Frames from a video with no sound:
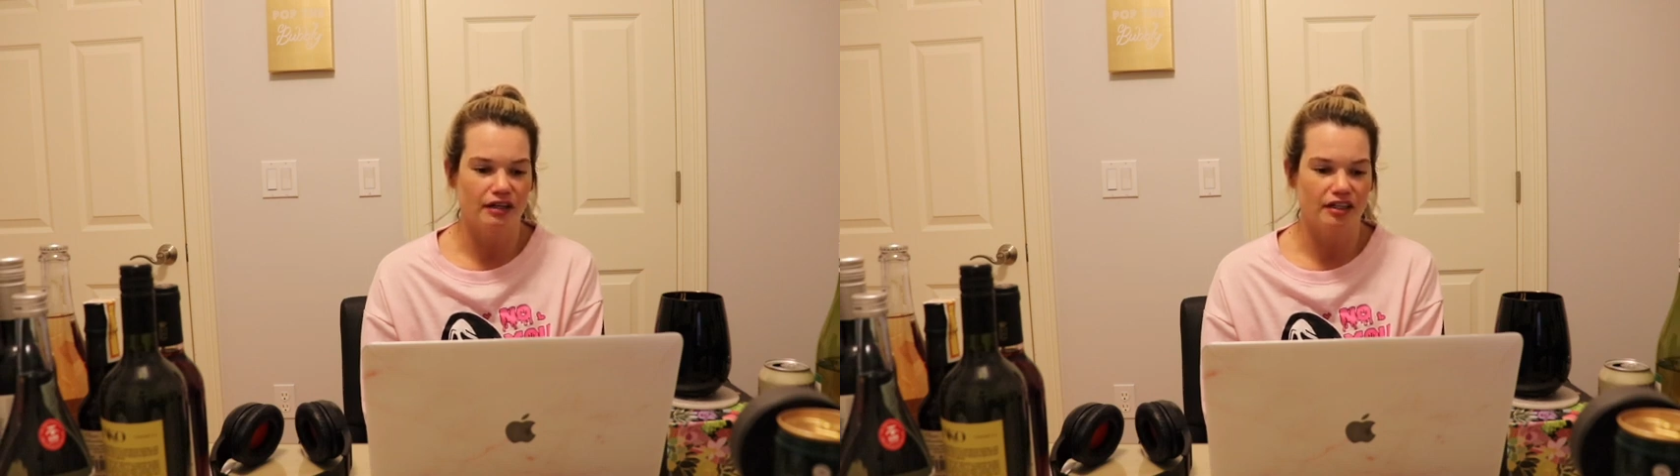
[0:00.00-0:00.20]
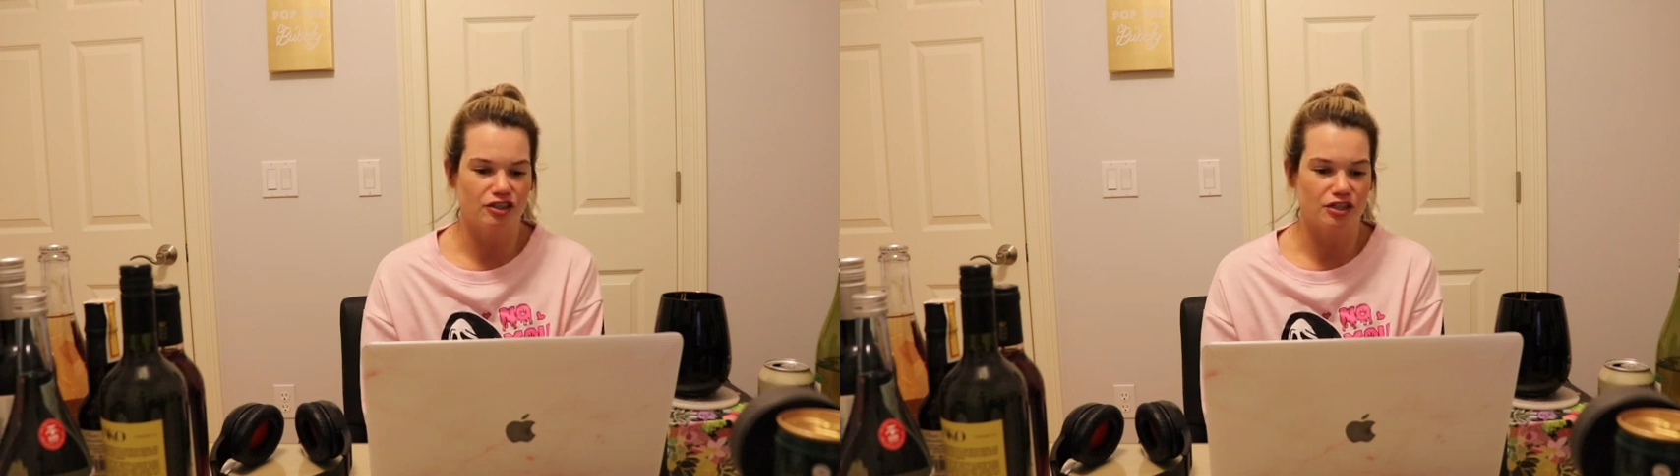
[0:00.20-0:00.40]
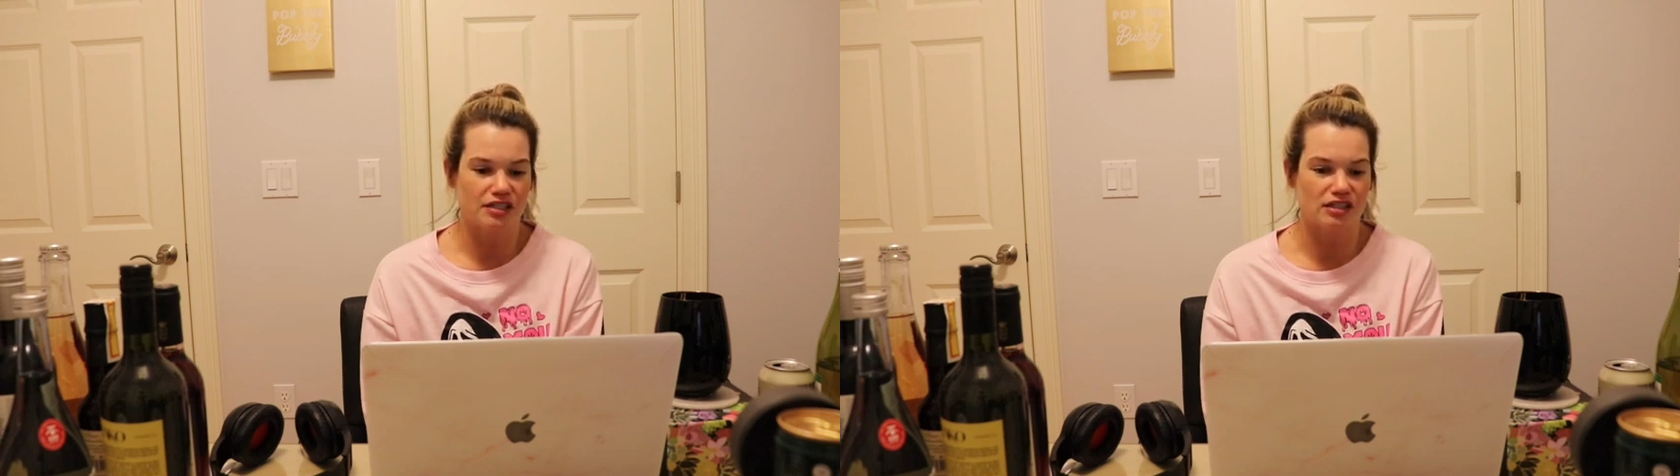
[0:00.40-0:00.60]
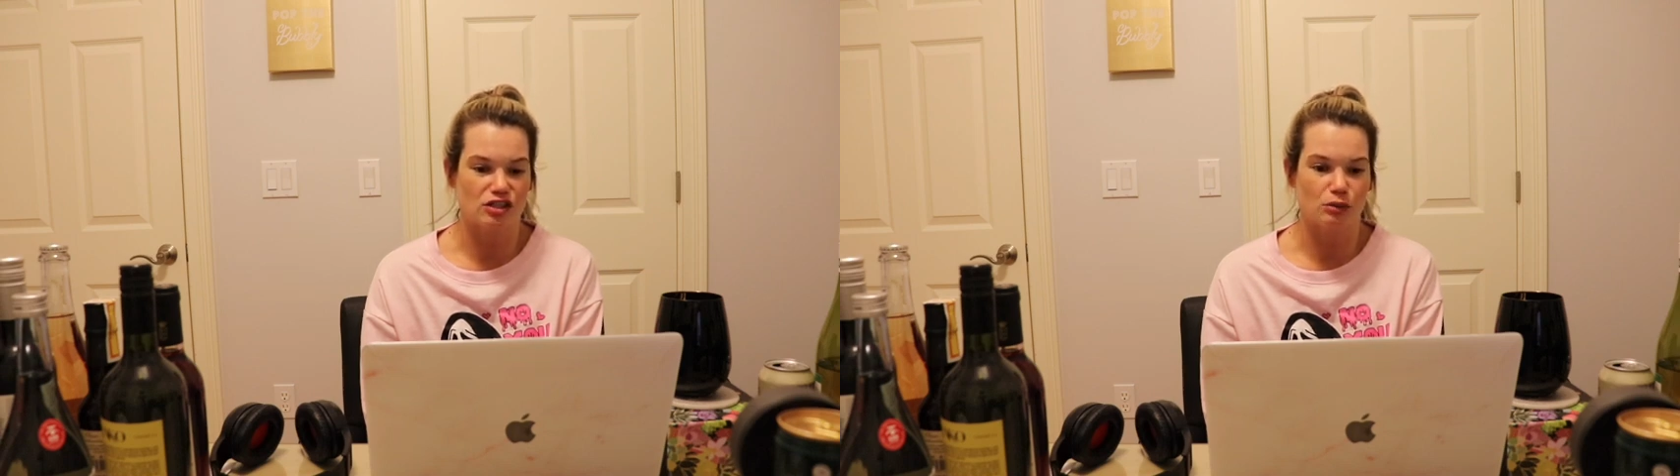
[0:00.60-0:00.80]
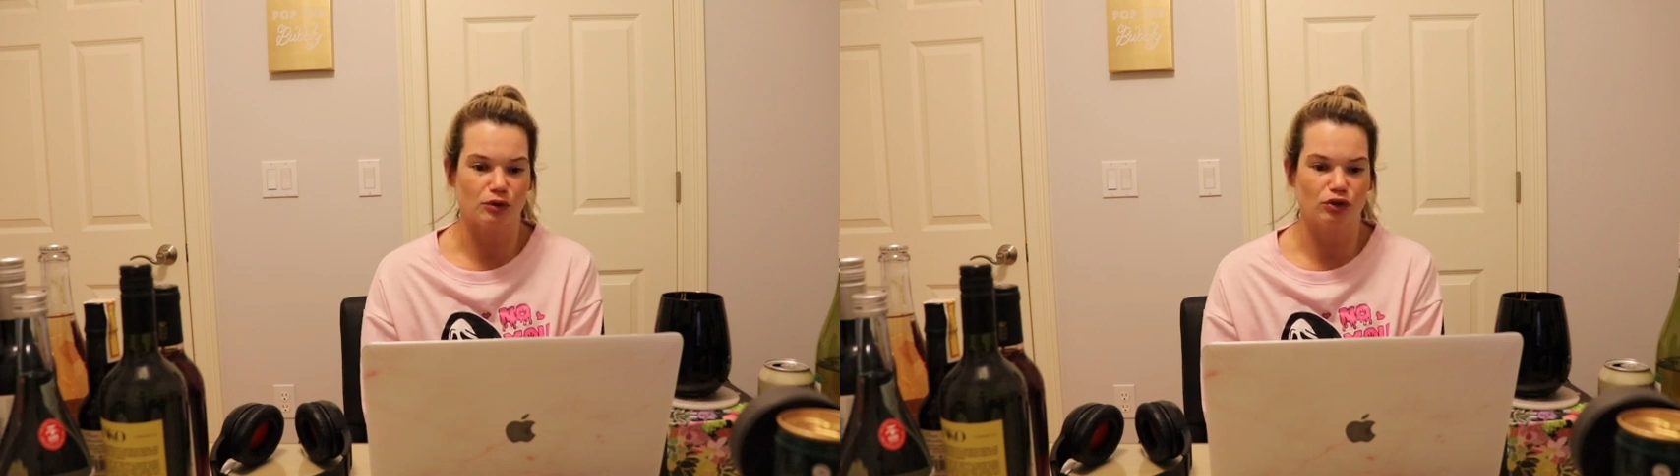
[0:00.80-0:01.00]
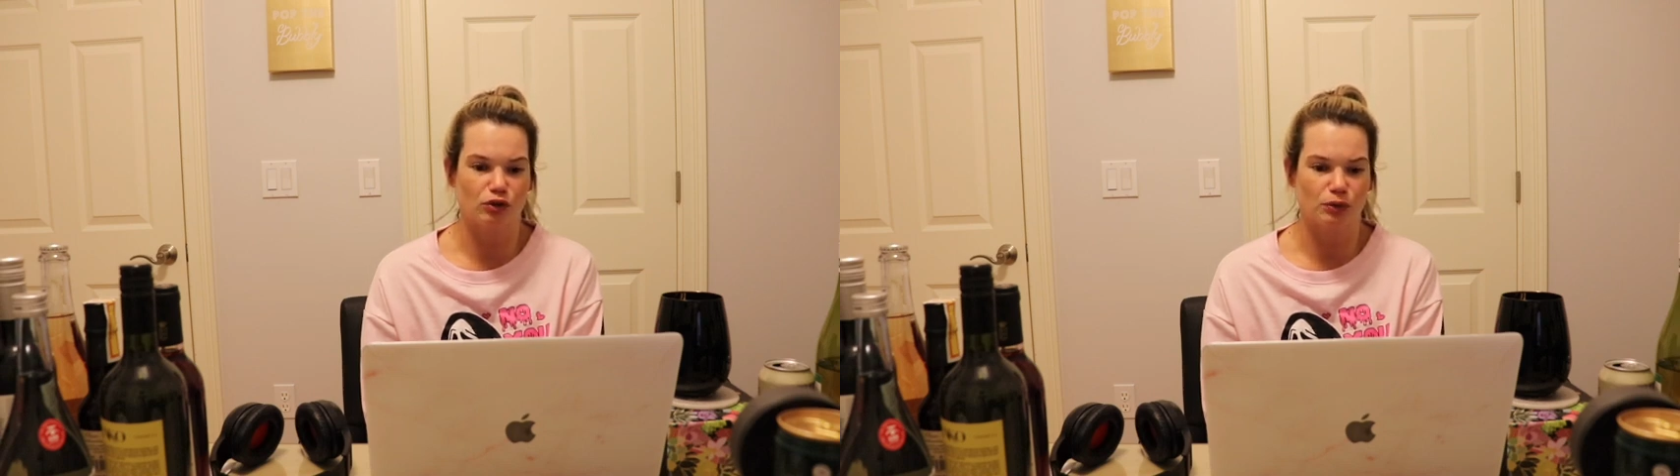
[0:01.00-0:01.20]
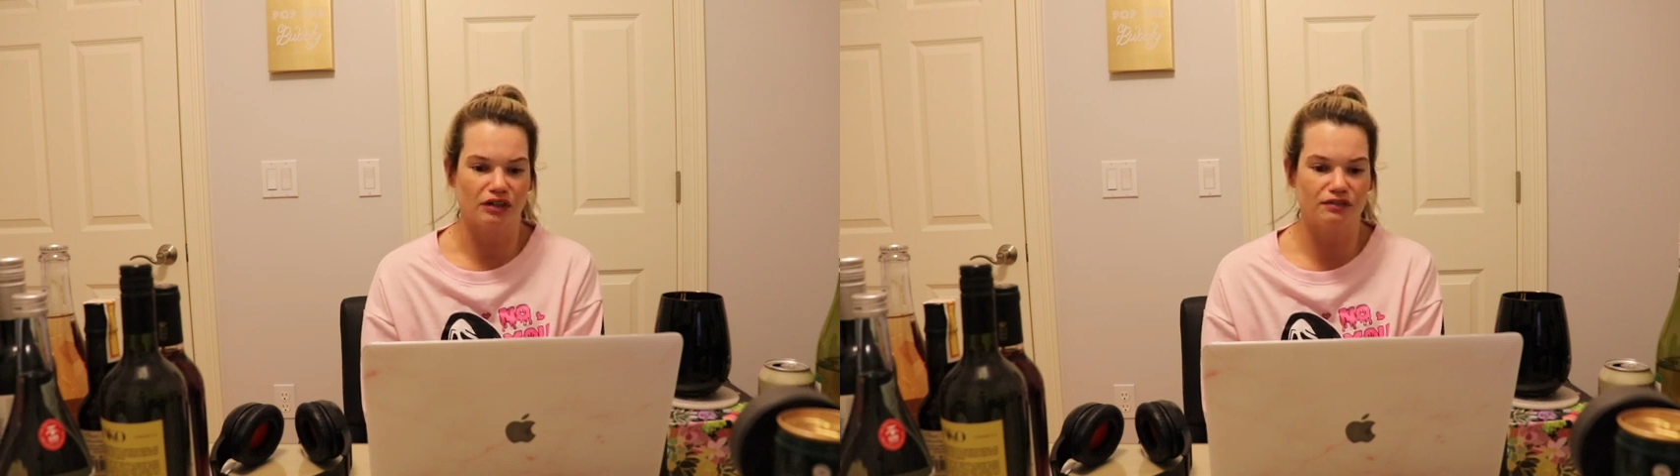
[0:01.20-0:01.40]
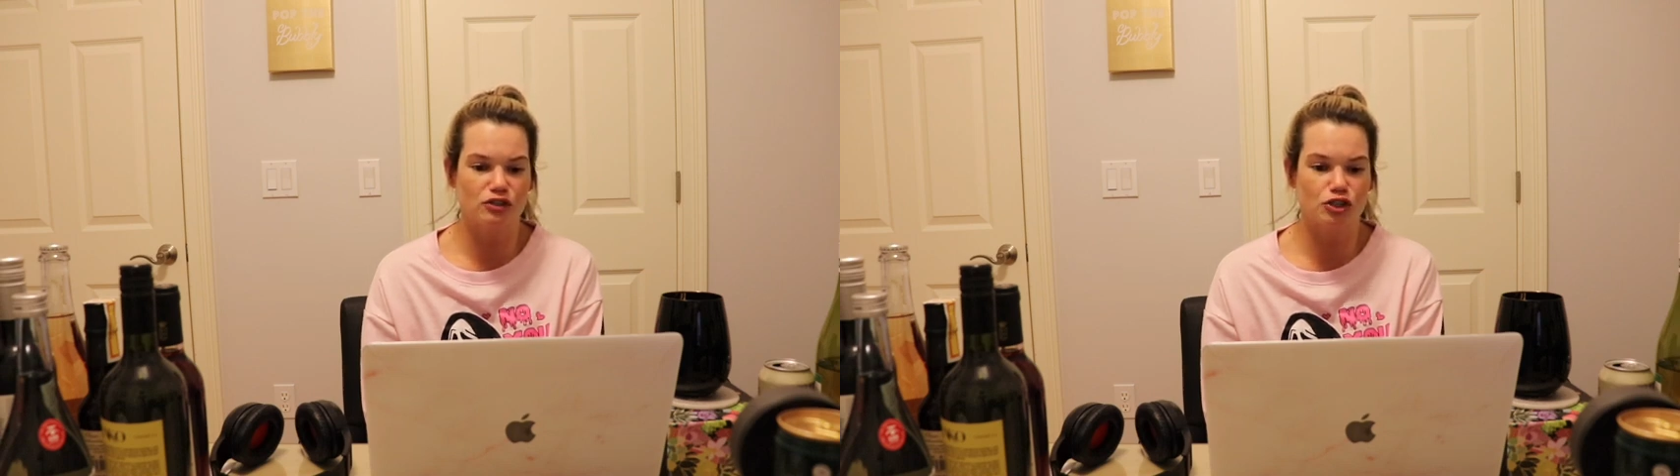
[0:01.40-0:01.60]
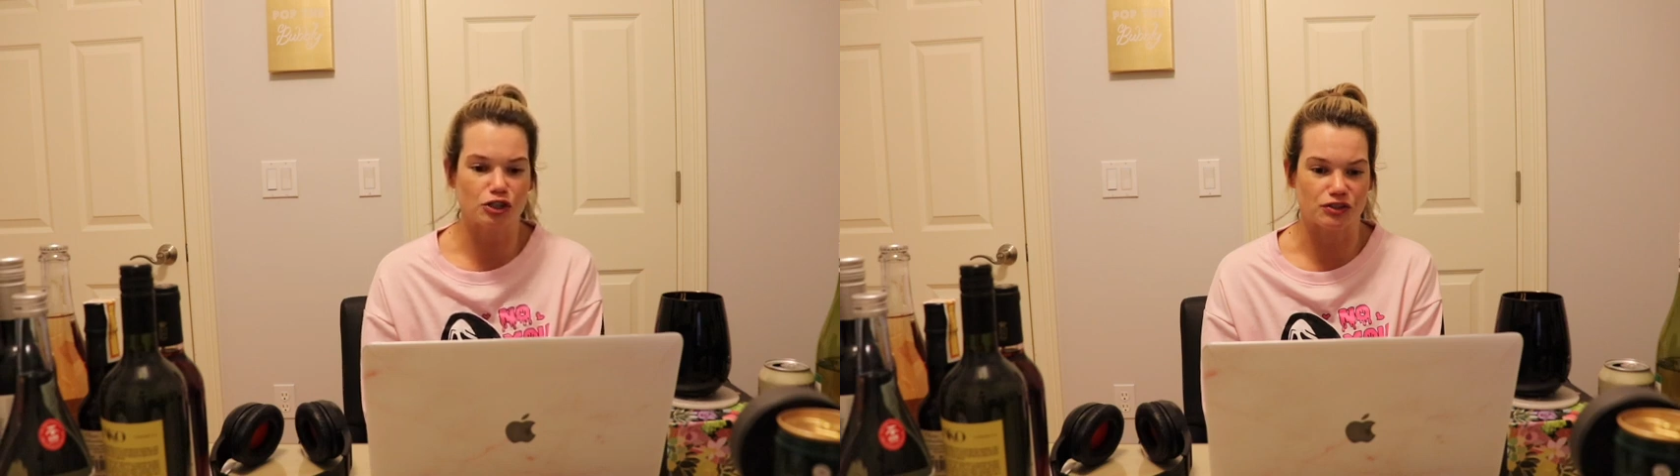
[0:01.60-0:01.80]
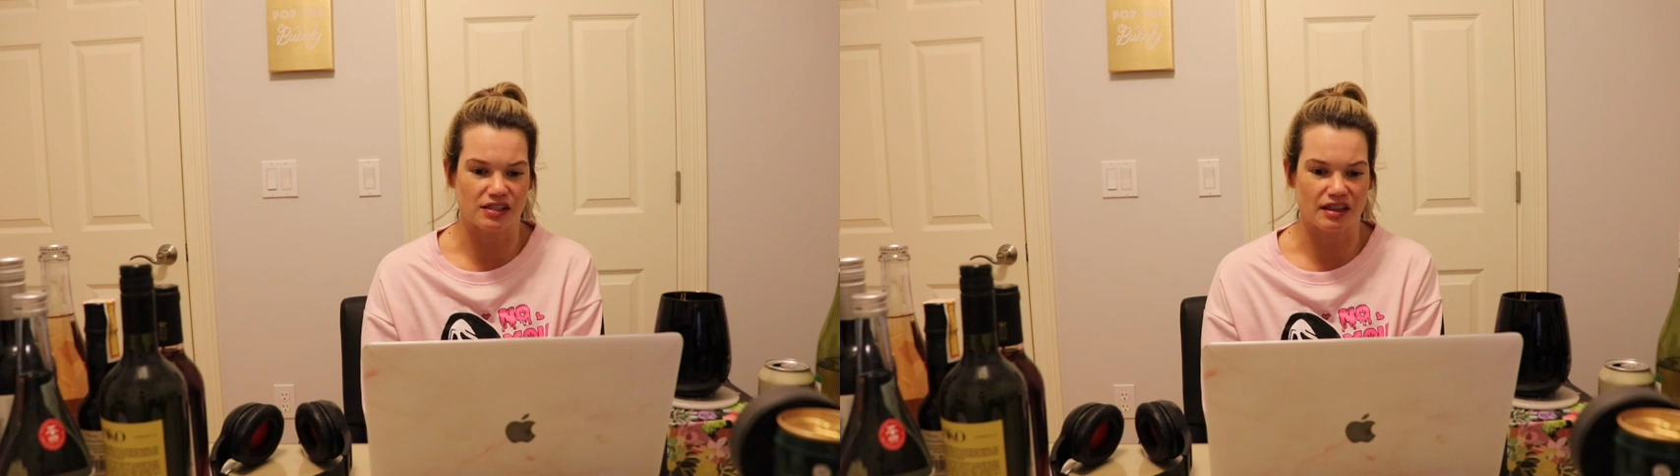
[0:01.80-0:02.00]
and she says there were 3 of the
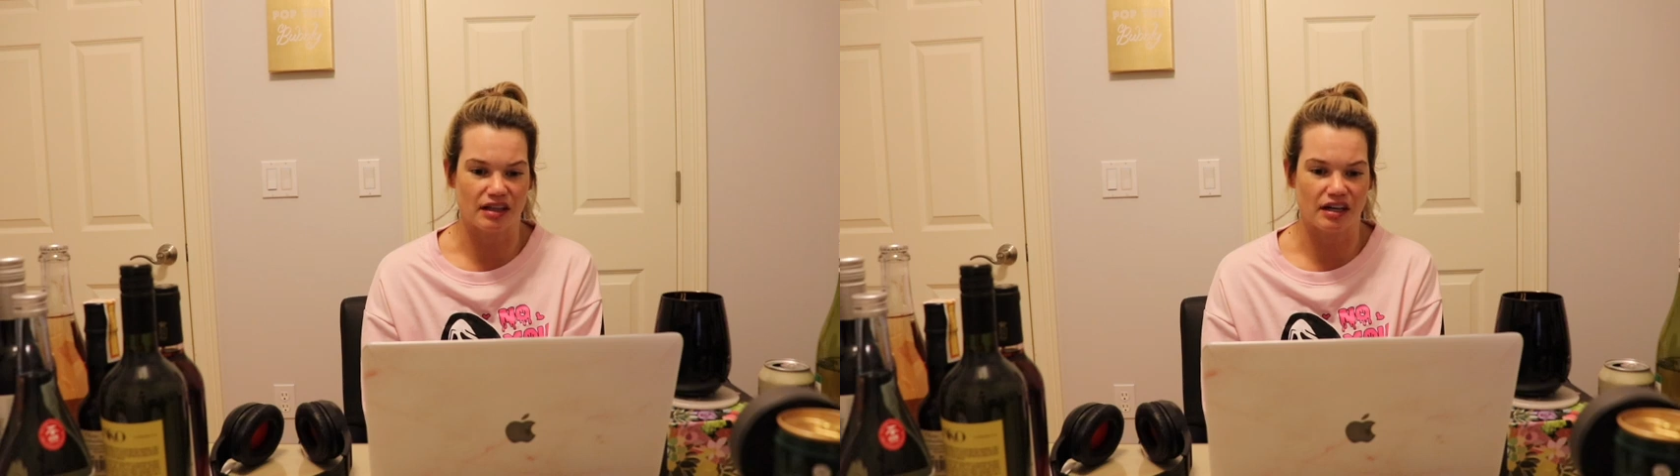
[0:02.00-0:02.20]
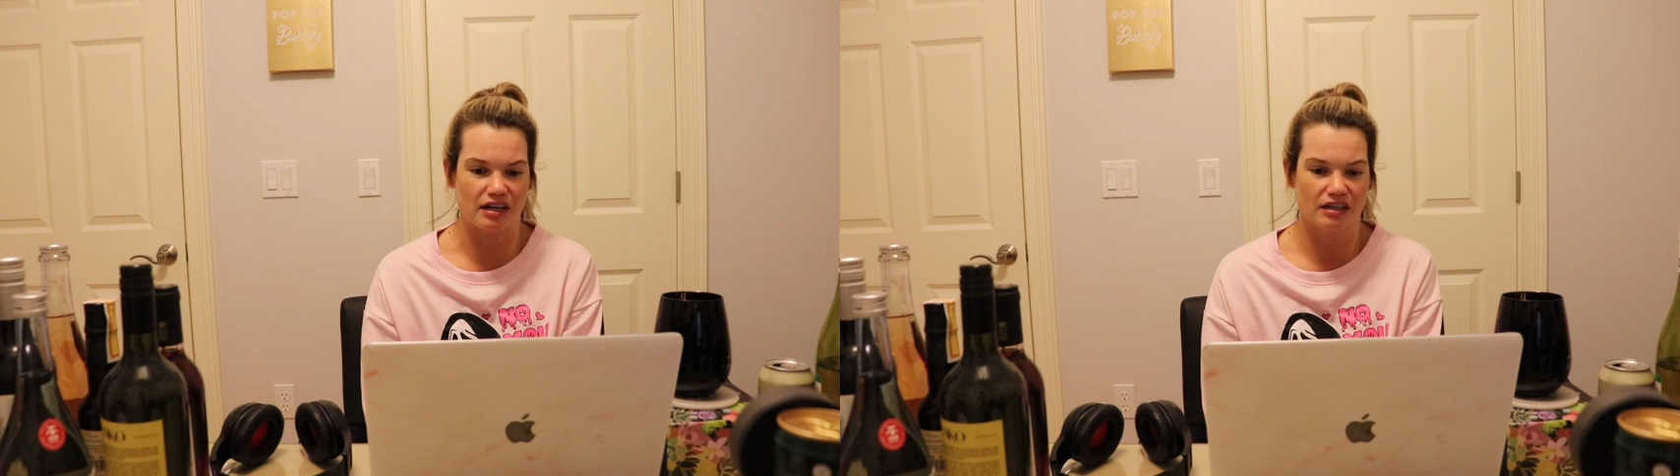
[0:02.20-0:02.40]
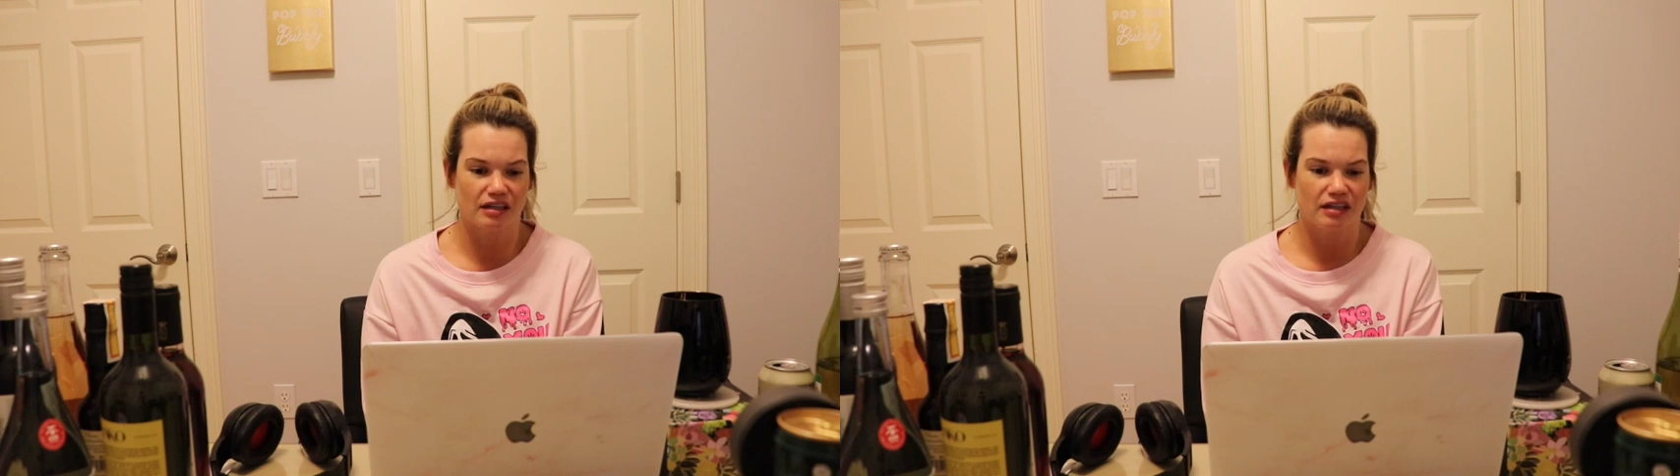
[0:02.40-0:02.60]
shirts in there.